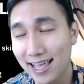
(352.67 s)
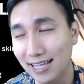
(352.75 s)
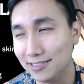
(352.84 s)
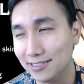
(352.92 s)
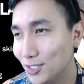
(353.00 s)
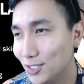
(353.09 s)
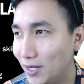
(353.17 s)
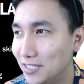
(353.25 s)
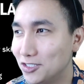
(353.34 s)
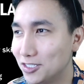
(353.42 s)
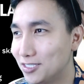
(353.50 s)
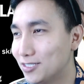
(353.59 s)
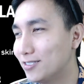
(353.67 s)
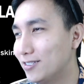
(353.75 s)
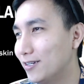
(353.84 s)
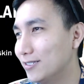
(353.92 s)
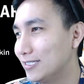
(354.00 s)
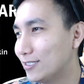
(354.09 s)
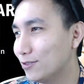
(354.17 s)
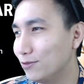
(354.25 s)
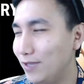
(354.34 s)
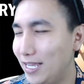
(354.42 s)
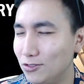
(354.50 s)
And so I just started to